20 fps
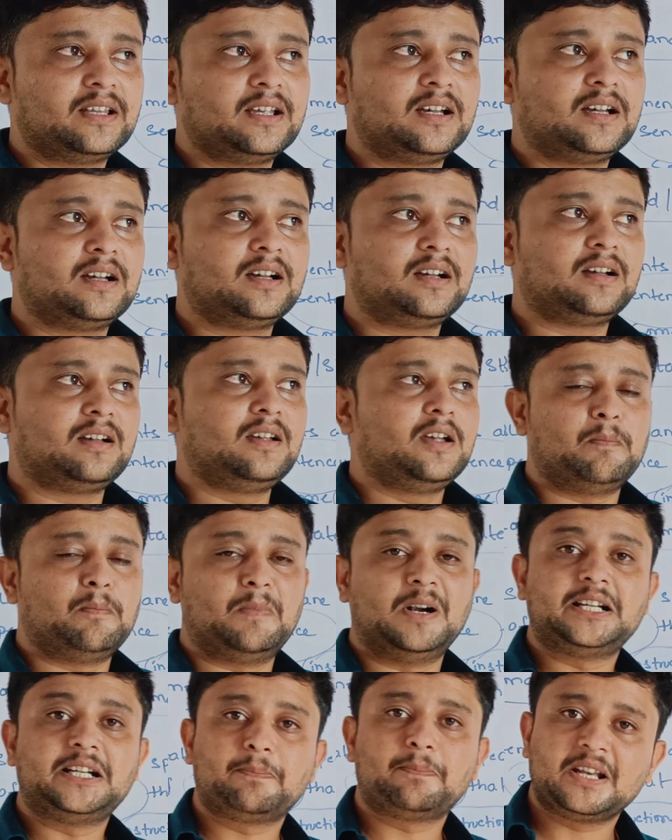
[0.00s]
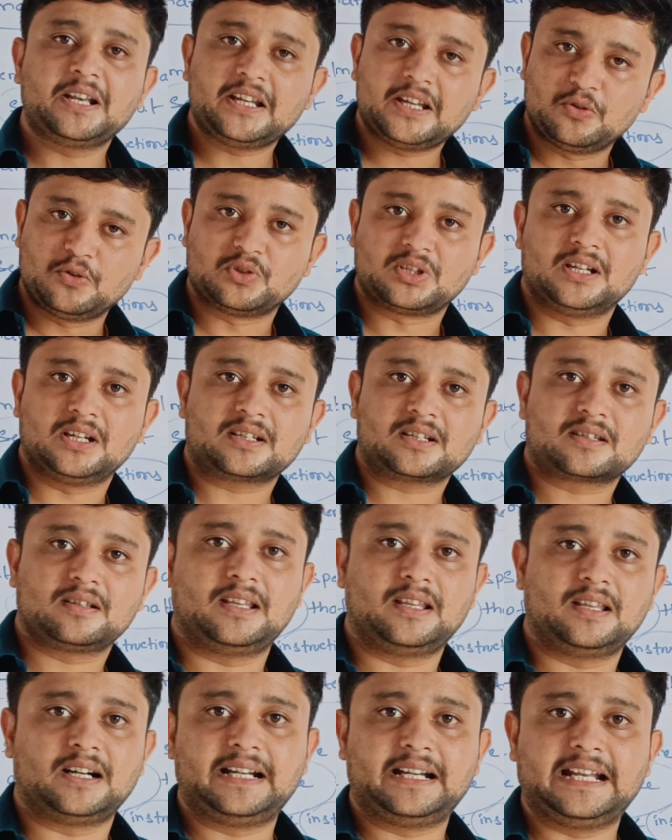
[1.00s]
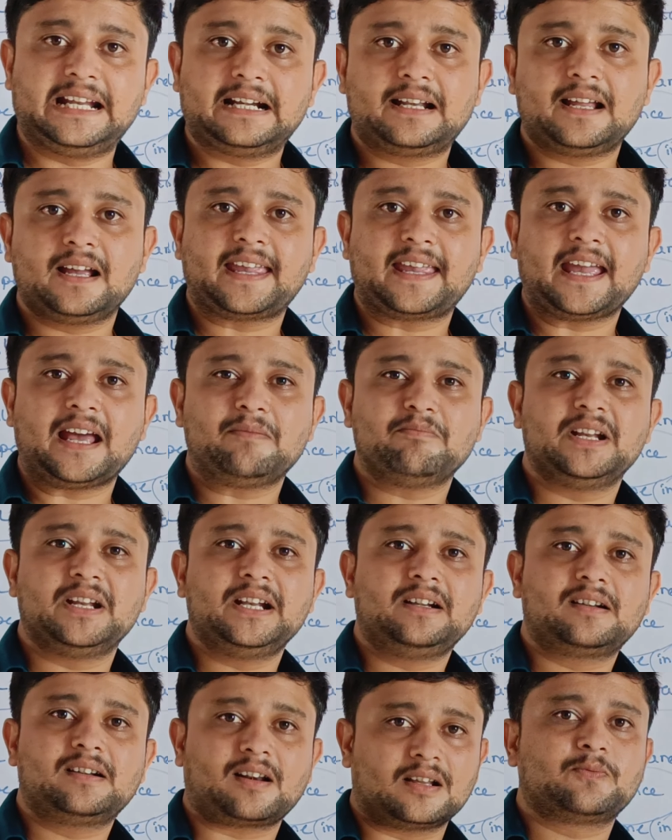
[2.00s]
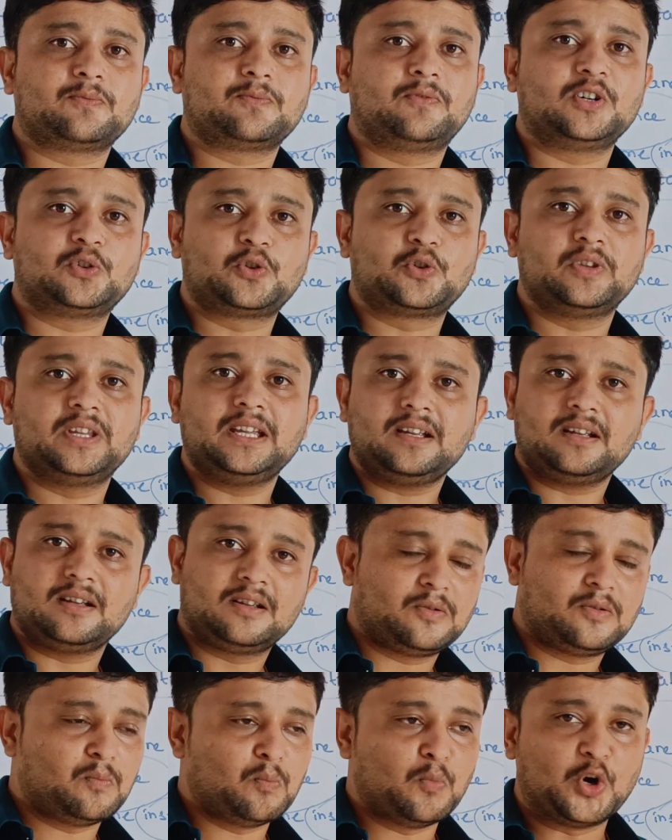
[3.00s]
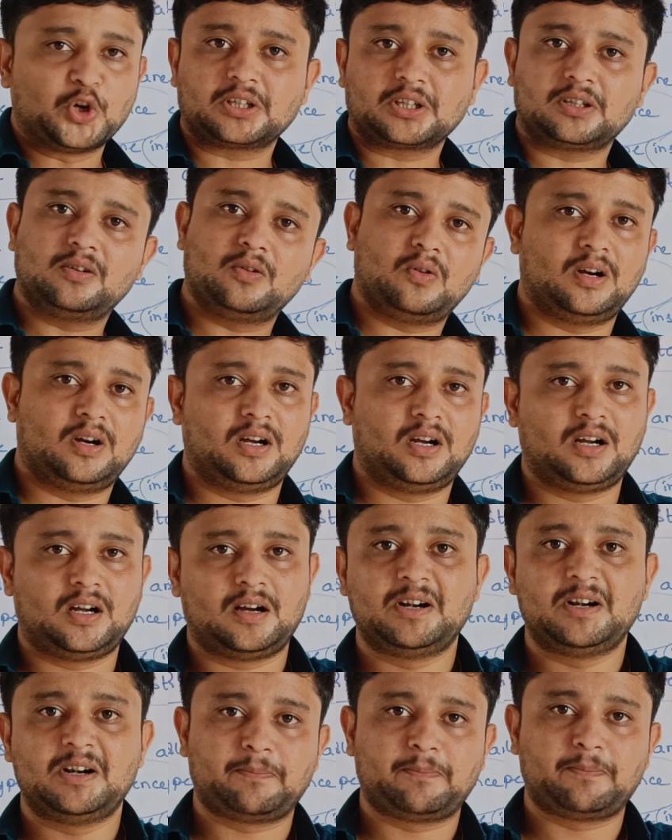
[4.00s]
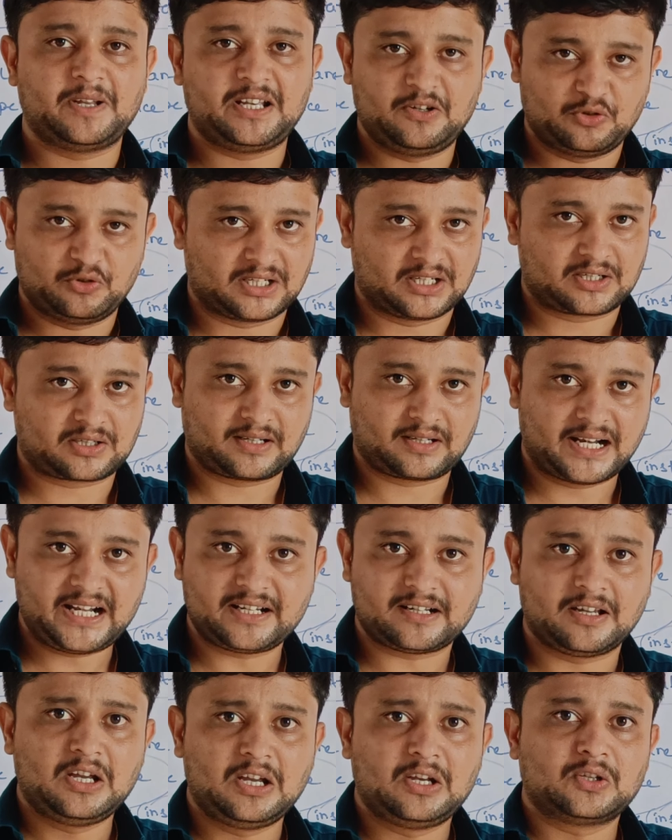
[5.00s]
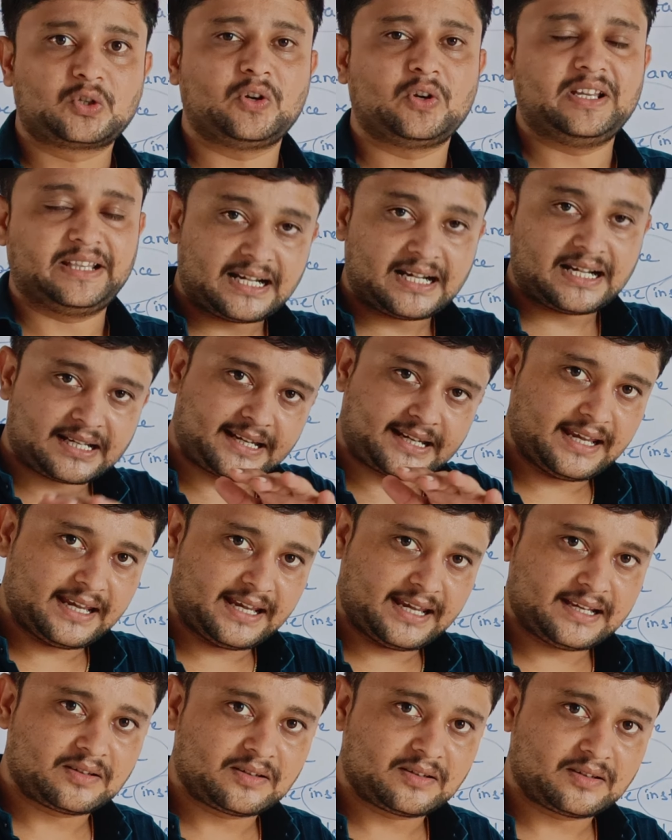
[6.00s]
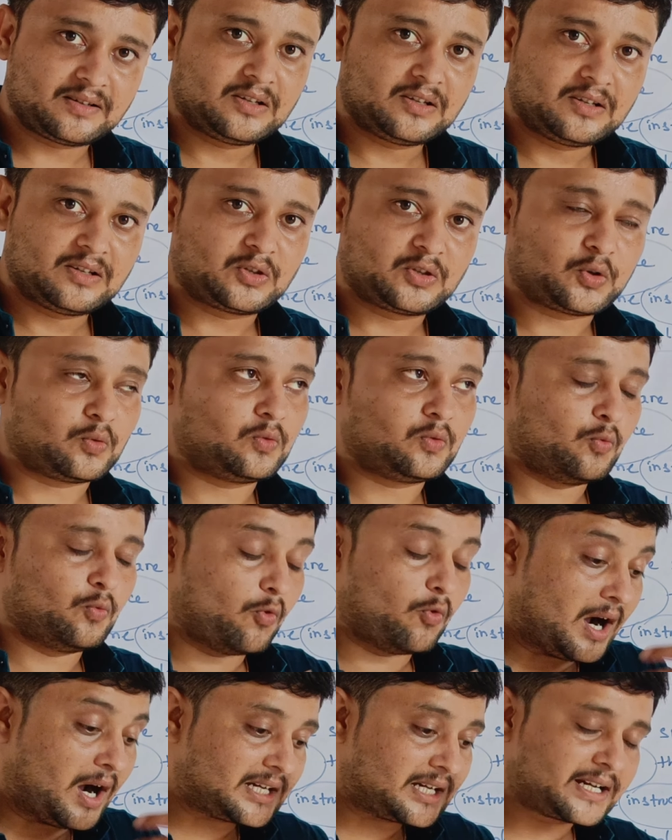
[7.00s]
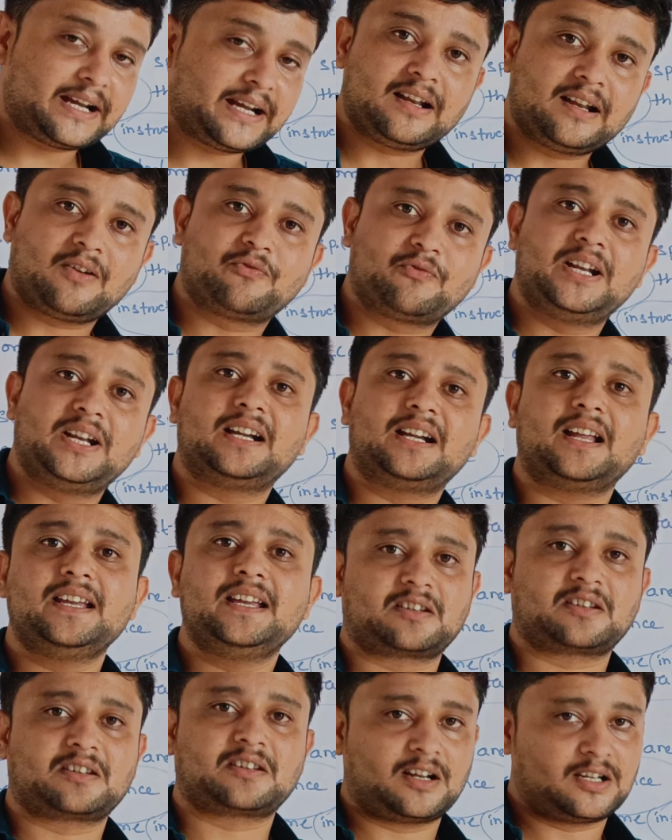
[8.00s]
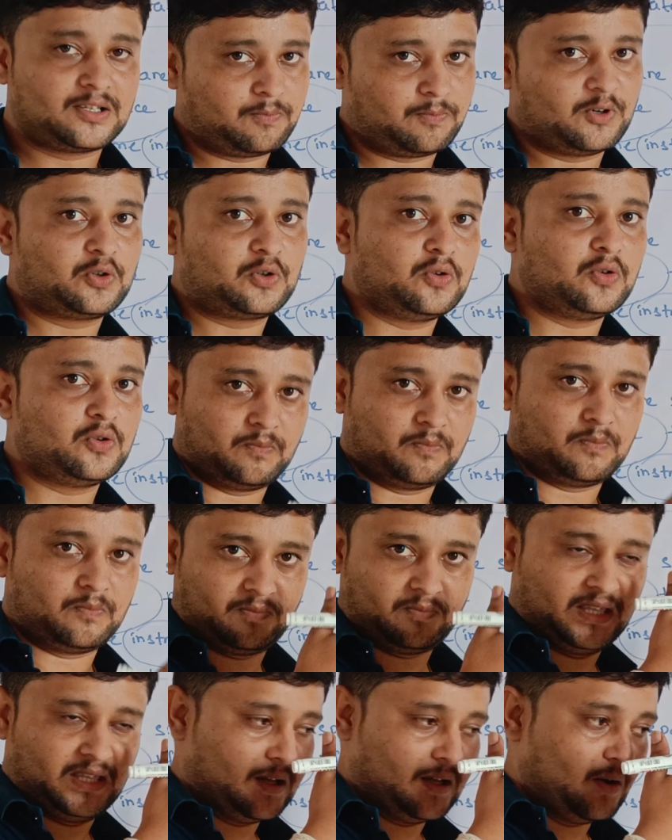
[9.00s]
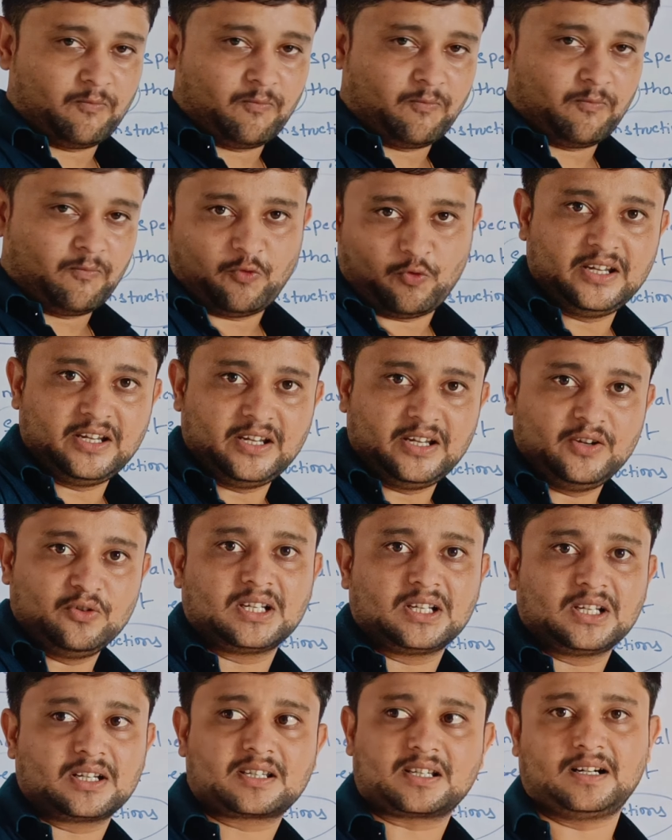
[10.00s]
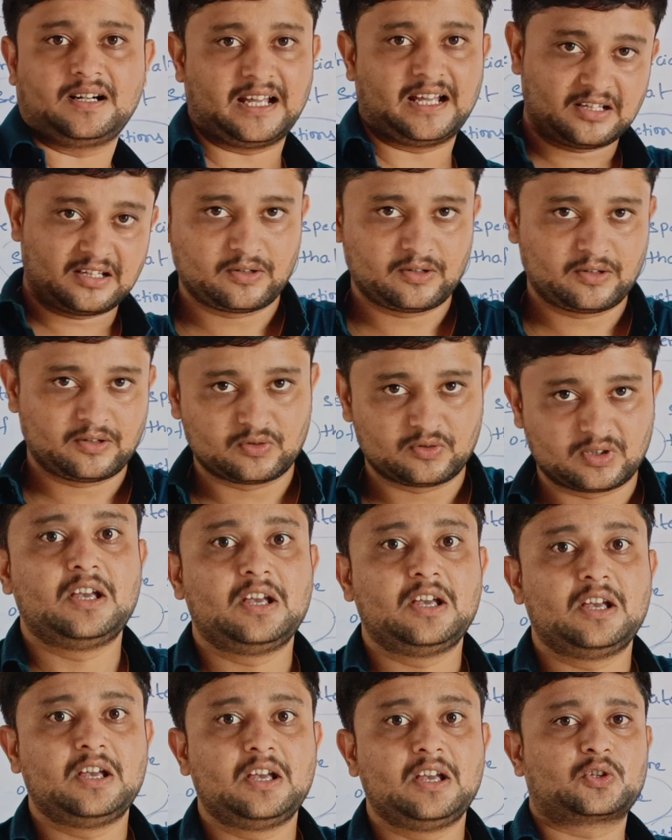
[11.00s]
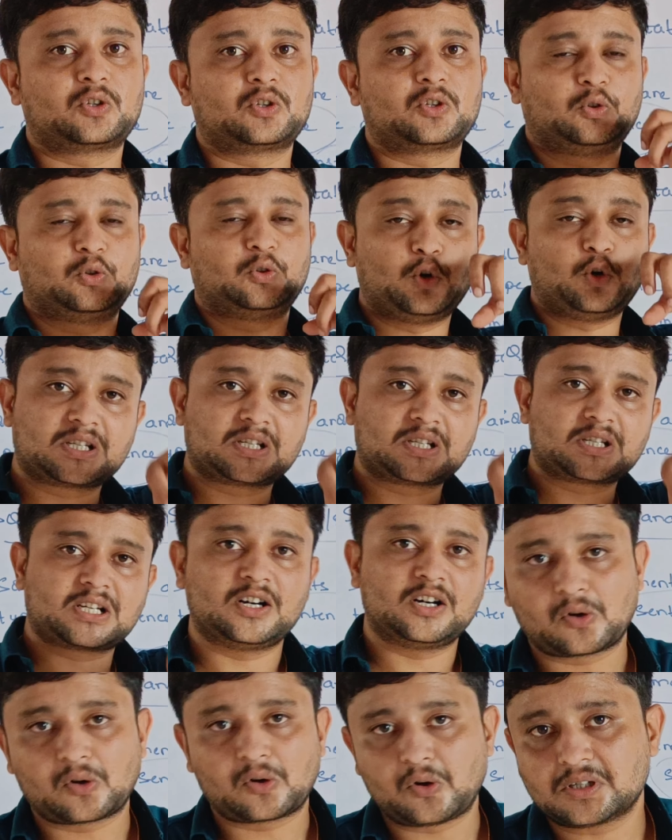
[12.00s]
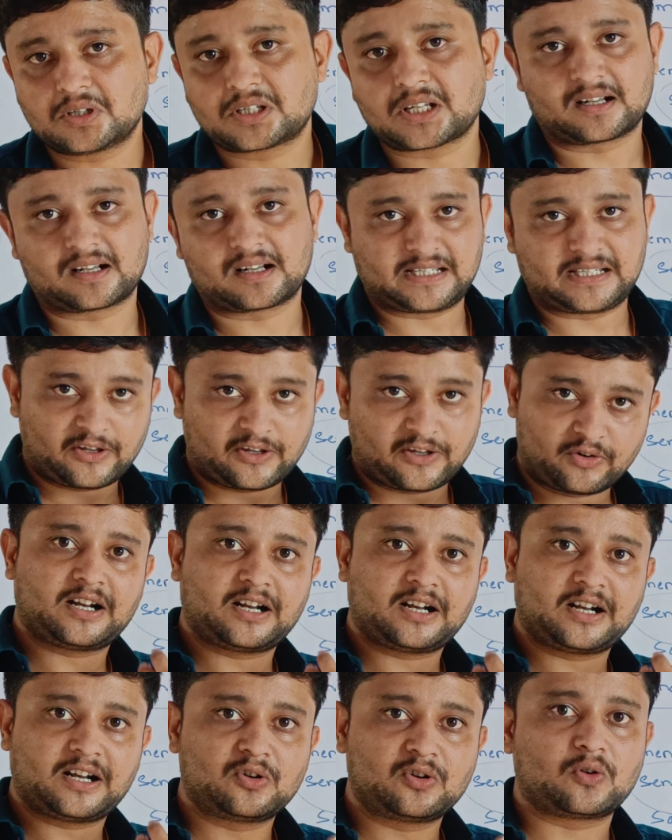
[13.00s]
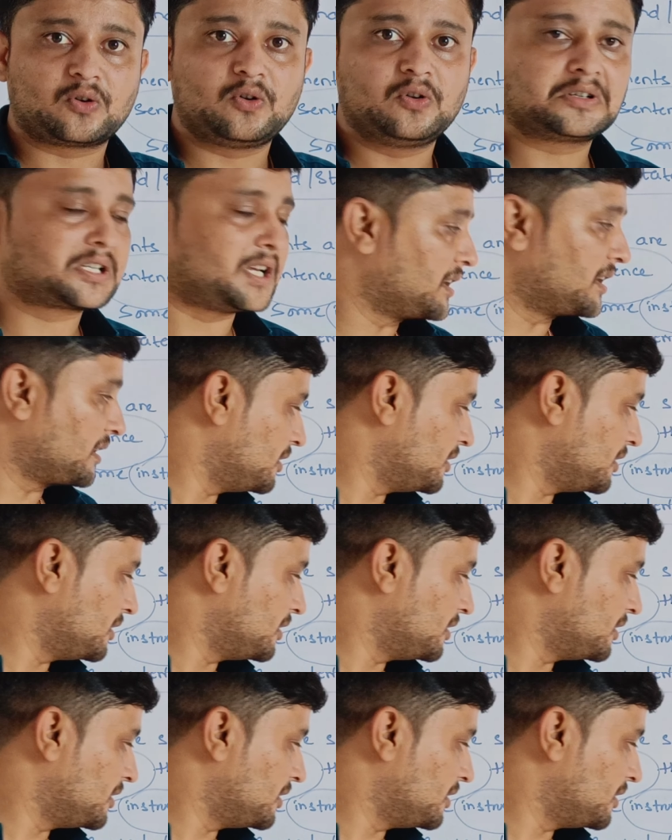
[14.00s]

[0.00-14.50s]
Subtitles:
the multiple users, the data can be transferred to the both multiple users, right? So in that case, what kind of data is transferred to the one users and another users? So those controls or security controls are